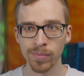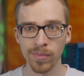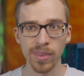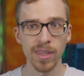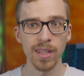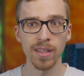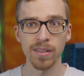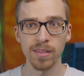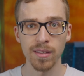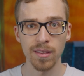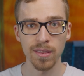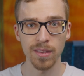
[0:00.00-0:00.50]

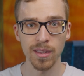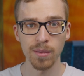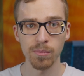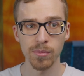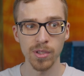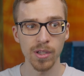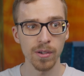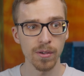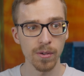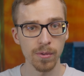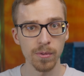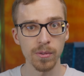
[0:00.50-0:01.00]
then the Steam
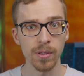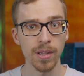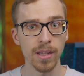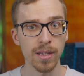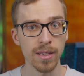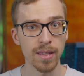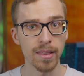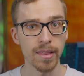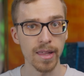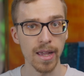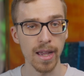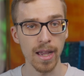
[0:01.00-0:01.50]
Deck OLED
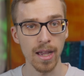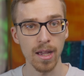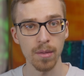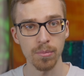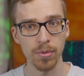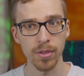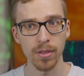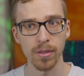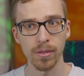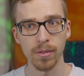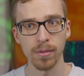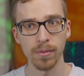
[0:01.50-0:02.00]
is
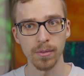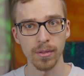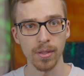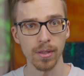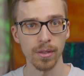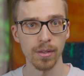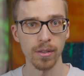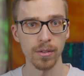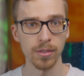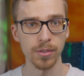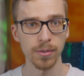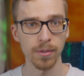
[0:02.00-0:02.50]
absolutely
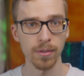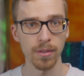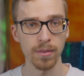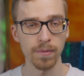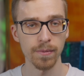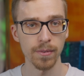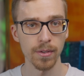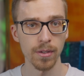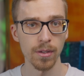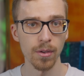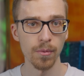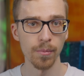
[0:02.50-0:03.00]
the choice
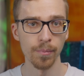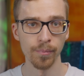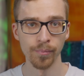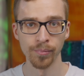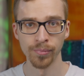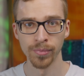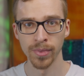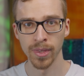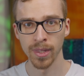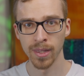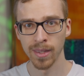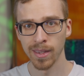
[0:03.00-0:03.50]
for you.
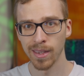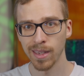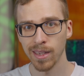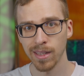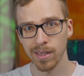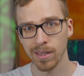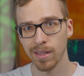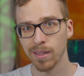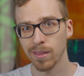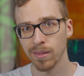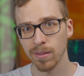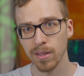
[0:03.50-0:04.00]

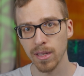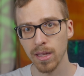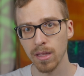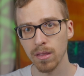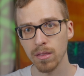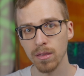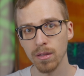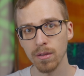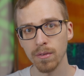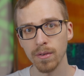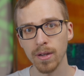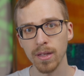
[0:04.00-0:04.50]
In either
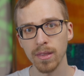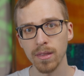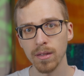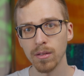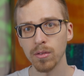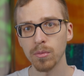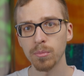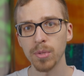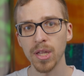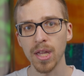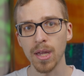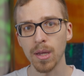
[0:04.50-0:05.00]
case though, I think
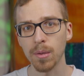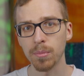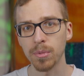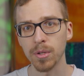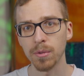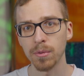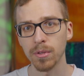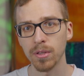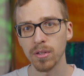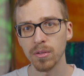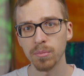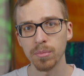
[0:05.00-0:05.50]
you'll be happy
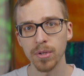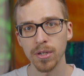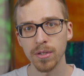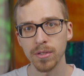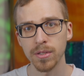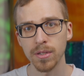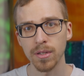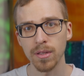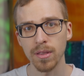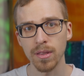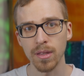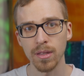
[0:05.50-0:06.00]
with your
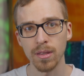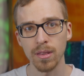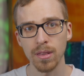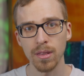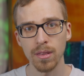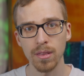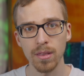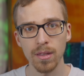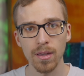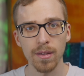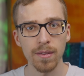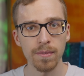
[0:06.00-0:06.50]
purchase, and
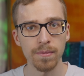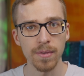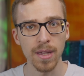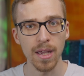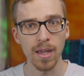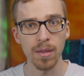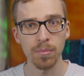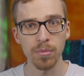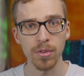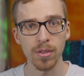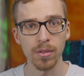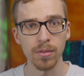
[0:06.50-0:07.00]
since I've
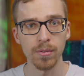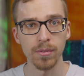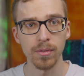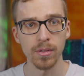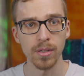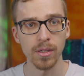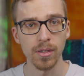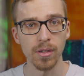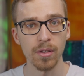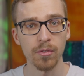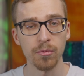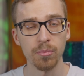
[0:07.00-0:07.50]

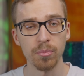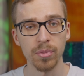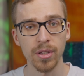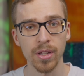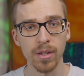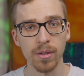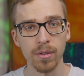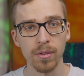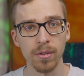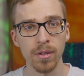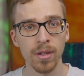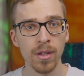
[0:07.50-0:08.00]
absolutely loved
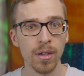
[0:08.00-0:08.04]
playing